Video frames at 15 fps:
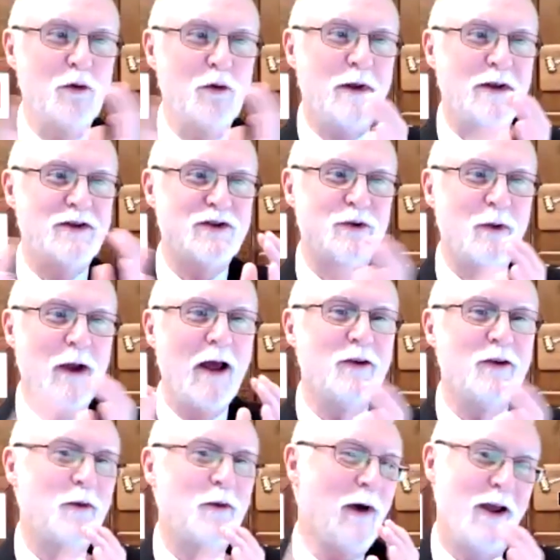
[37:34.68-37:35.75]
would be
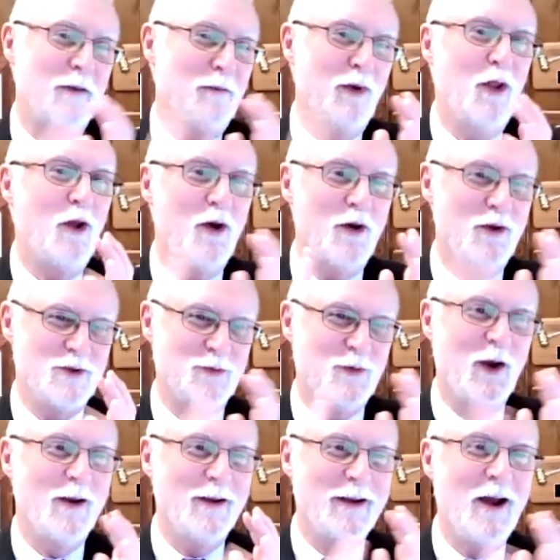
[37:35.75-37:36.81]
surrounded by applause
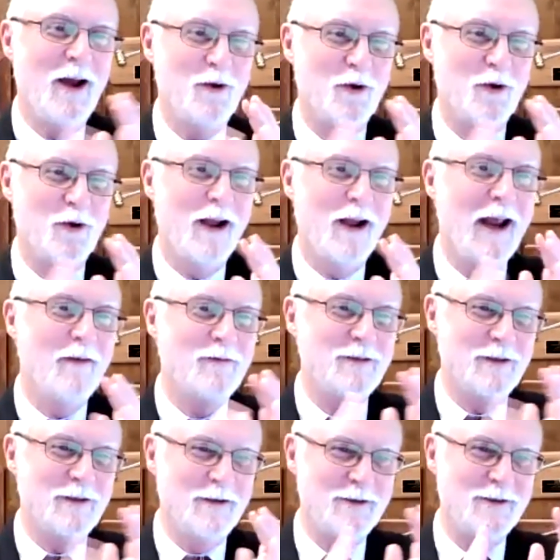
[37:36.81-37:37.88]
right now. You're going to have
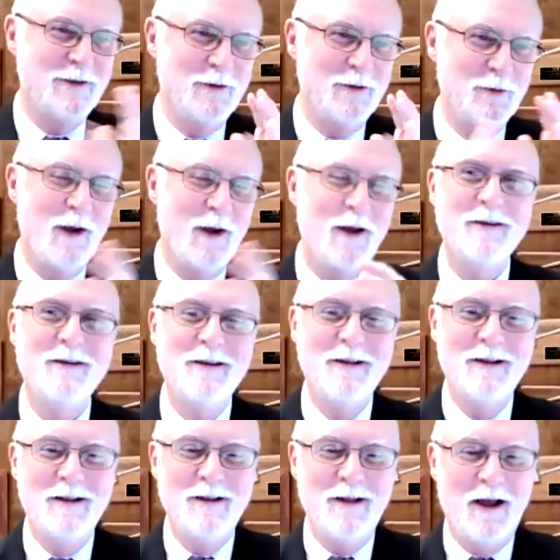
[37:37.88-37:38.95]
to
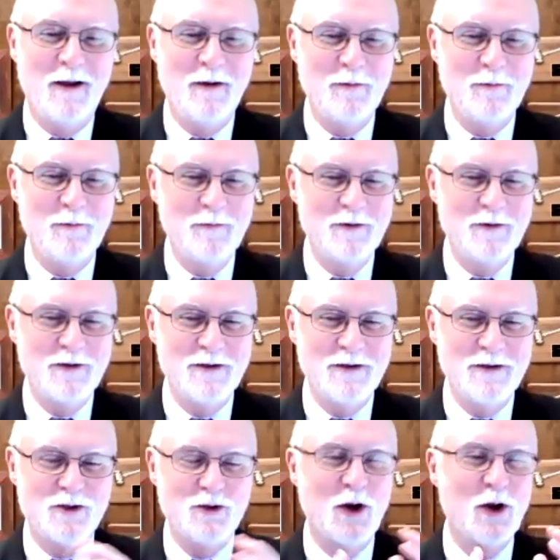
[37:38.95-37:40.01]

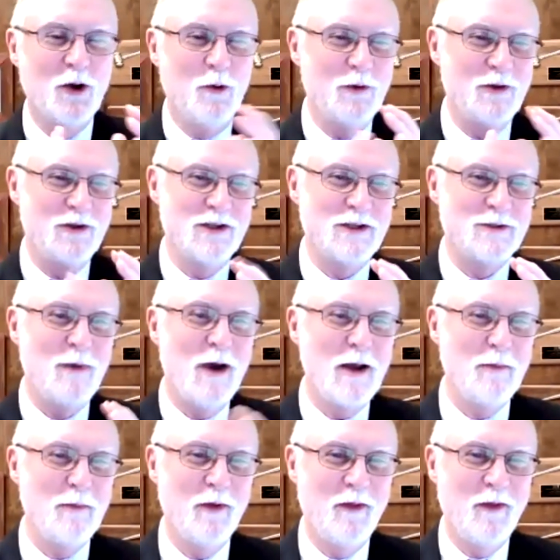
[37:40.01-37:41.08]
struggle with just my
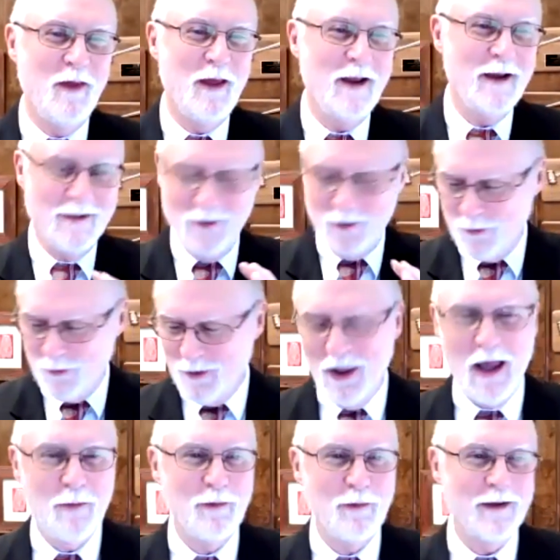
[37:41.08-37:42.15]
pathetic little
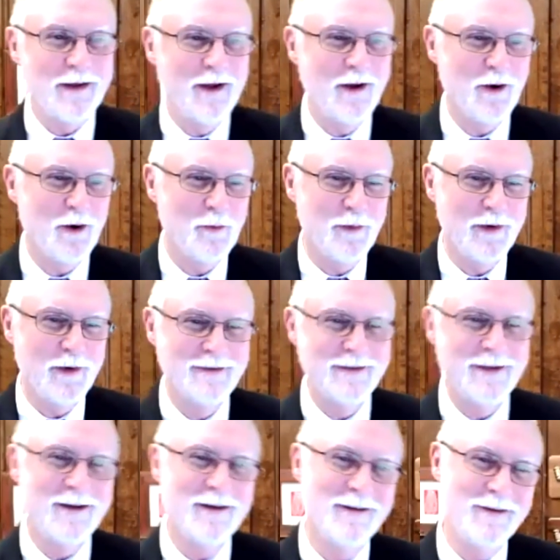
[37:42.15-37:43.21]
clapping here. But
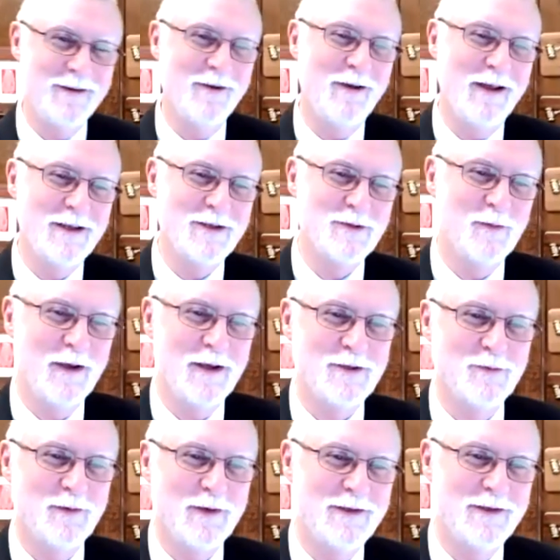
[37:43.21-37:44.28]

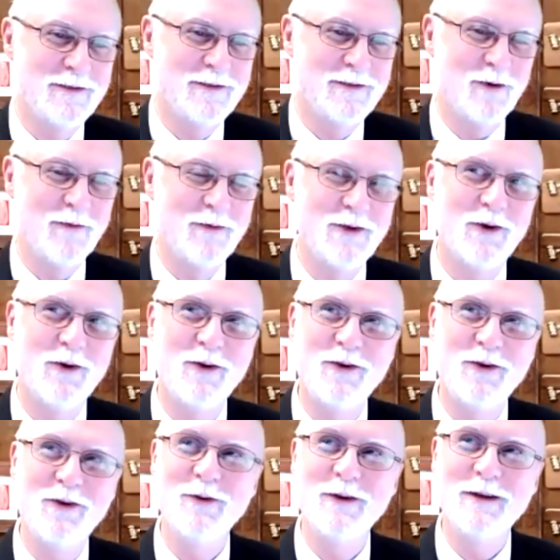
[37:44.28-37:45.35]
as we sort of turn
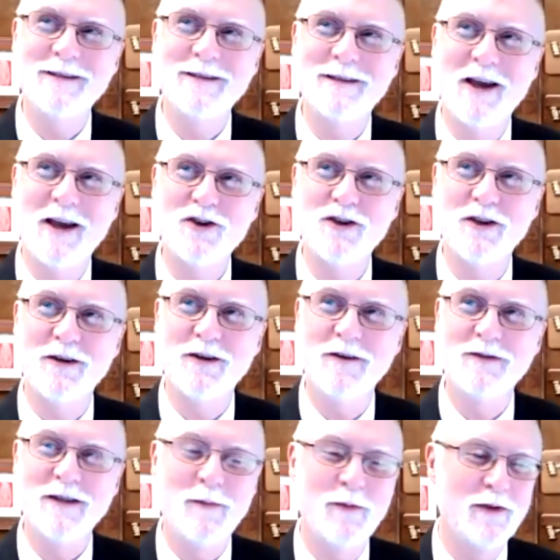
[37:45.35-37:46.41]
to a discussion of
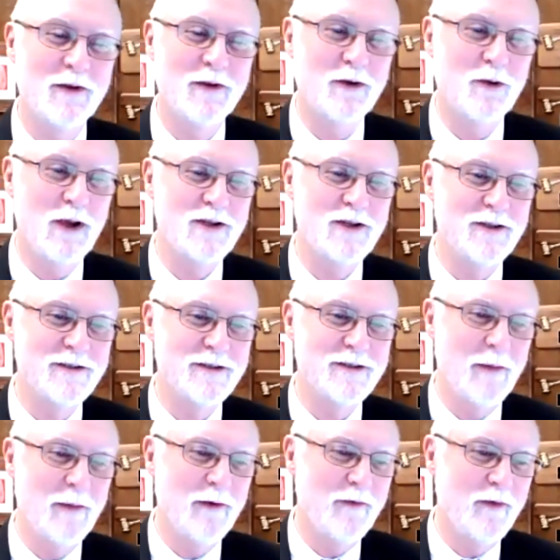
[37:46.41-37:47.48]
some of the questions
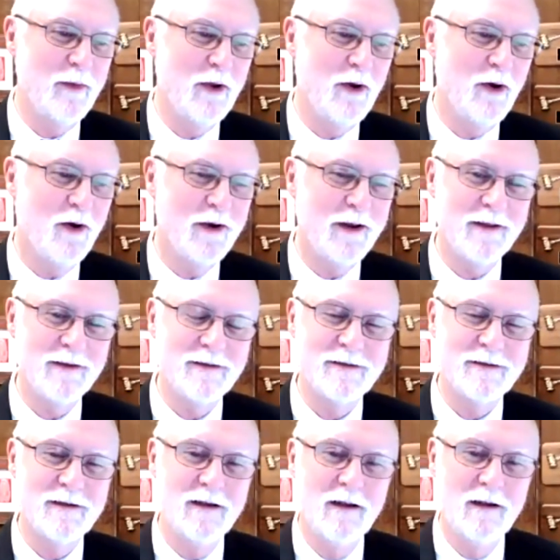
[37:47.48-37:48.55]
coming from the
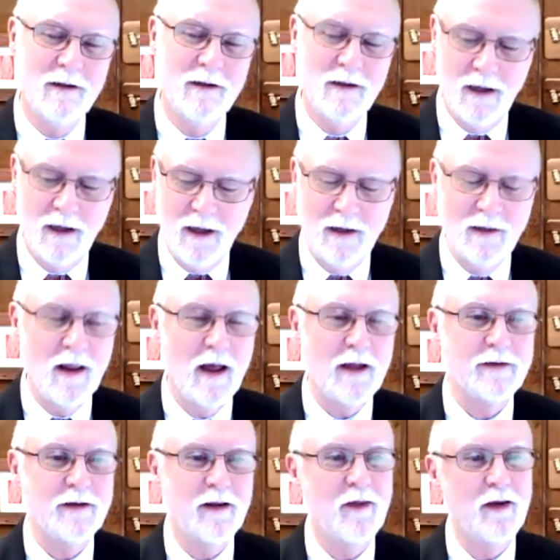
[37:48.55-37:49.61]
audience, a
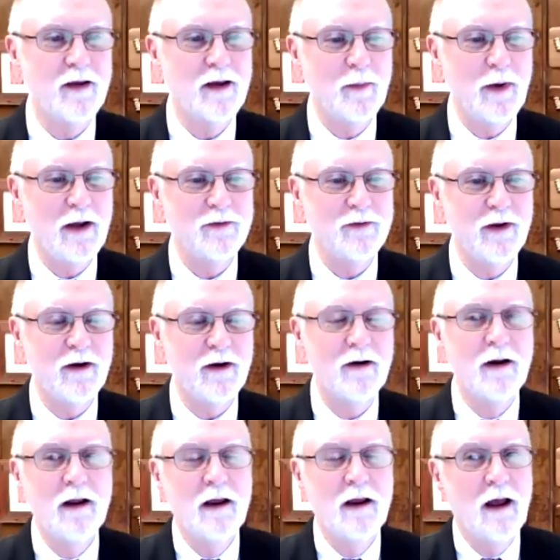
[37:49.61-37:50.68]
lot to think about there.
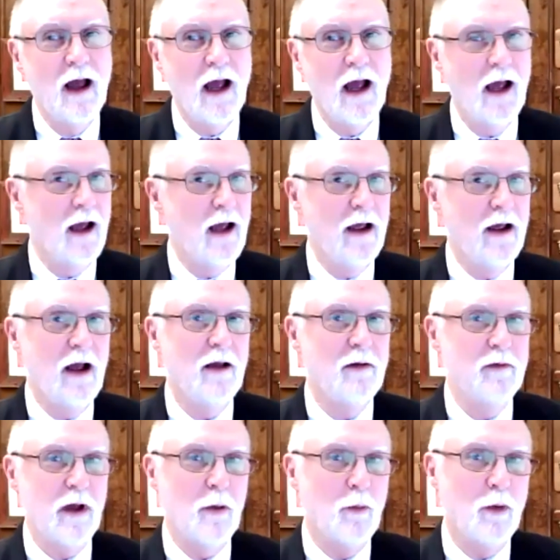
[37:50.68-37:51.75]

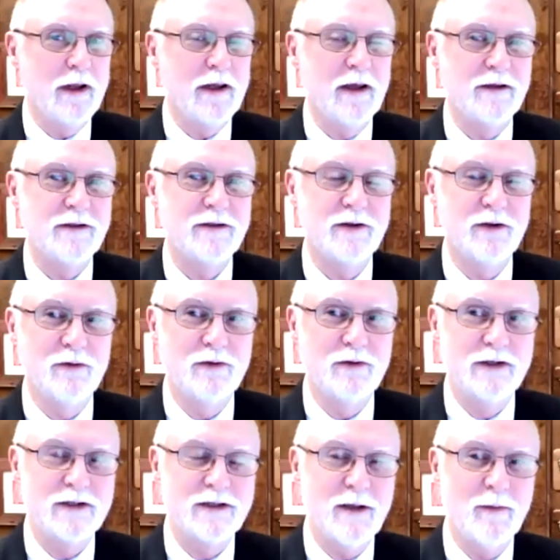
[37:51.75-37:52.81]
I want to get to
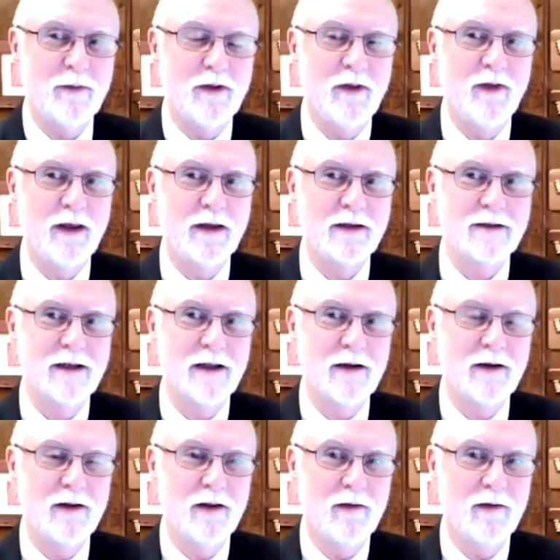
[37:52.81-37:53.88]
some of the things
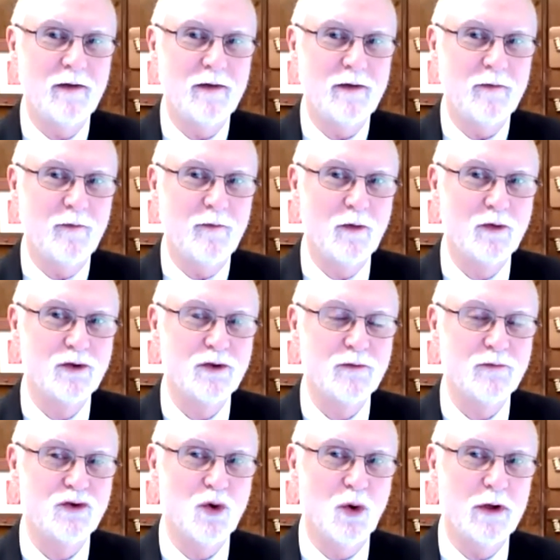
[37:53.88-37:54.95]
that the folks
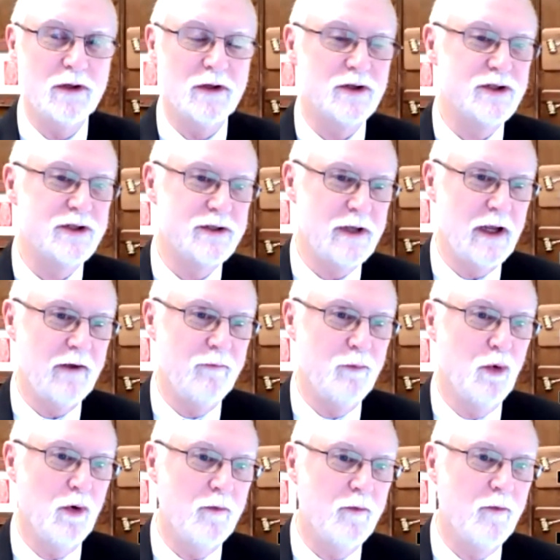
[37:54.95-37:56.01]
who've joined us have
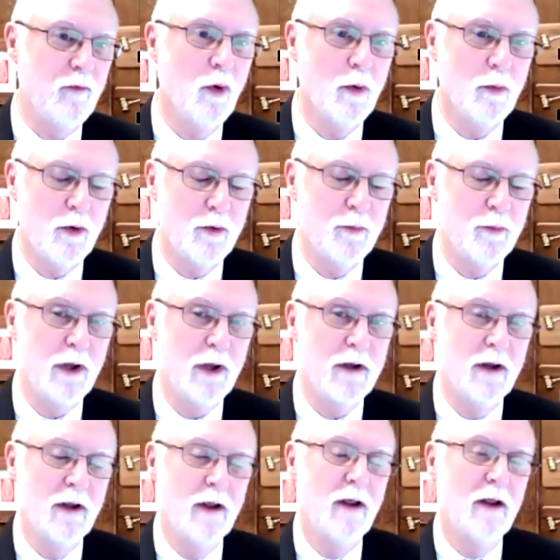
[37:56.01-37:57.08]
put forward. But
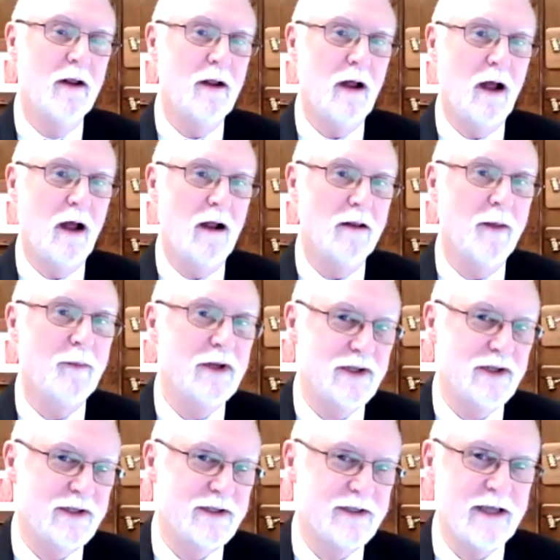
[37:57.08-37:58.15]
let me
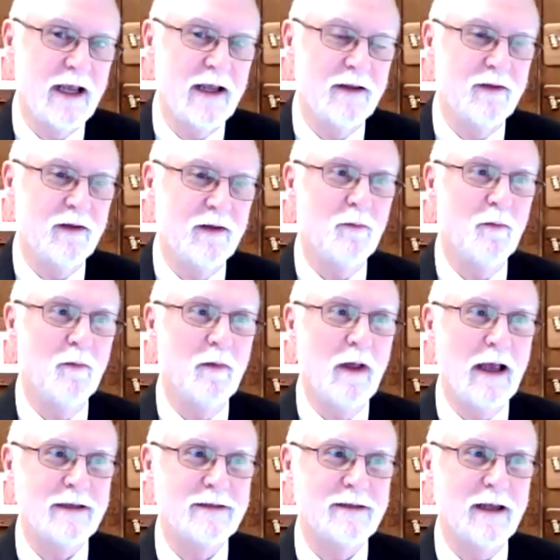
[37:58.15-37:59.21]
just say that
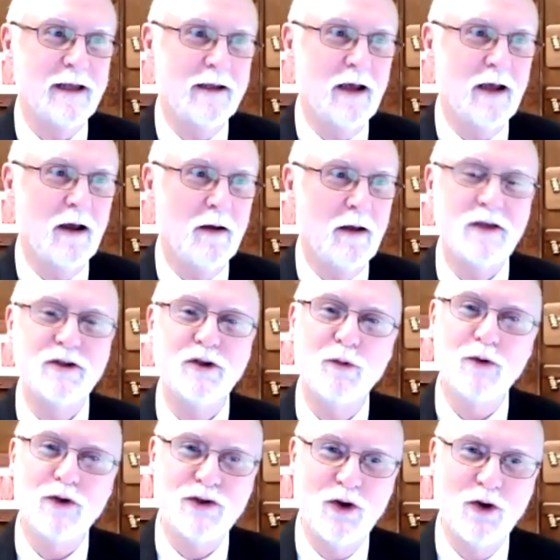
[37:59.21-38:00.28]
as a
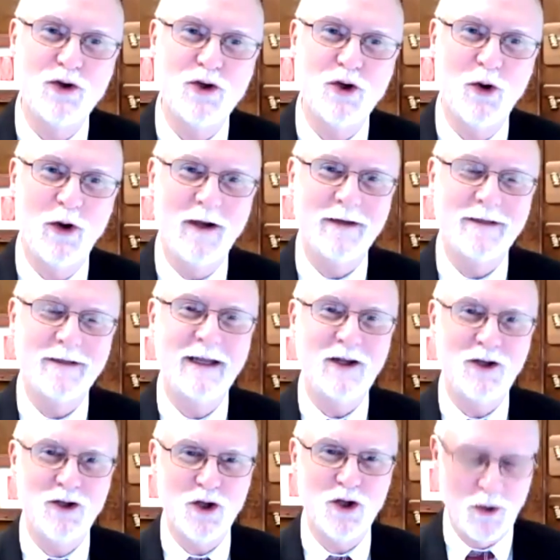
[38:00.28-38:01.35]
researcher and a
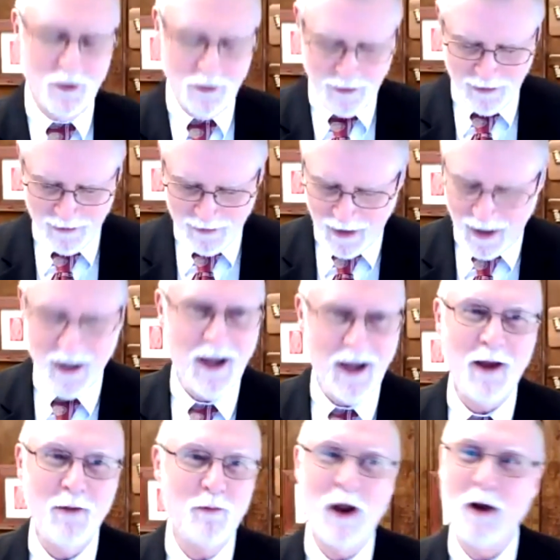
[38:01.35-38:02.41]
teacher,
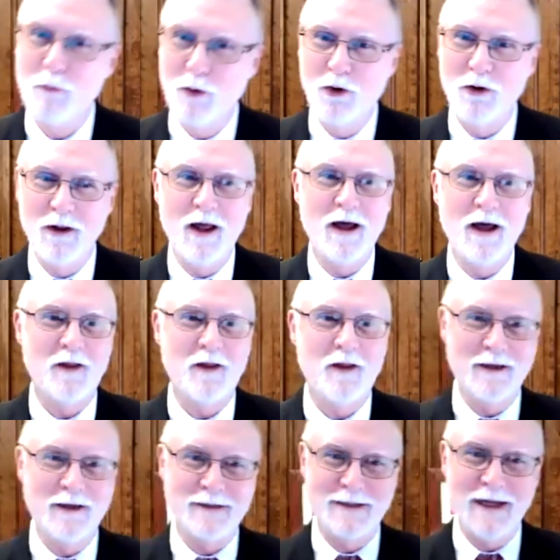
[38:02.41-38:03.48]
I wrote a lot of
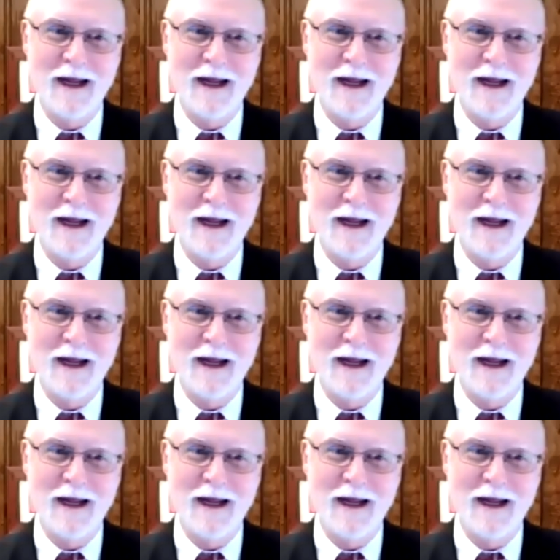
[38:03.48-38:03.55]
things